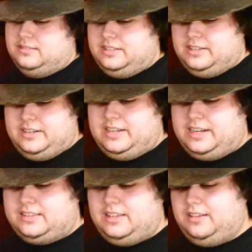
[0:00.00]
You know what? I
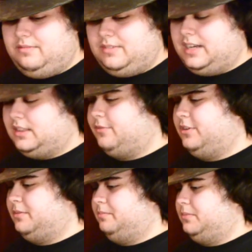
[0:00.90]
got the
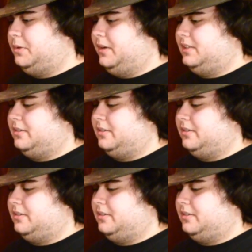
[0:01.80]
film on Blu-ray,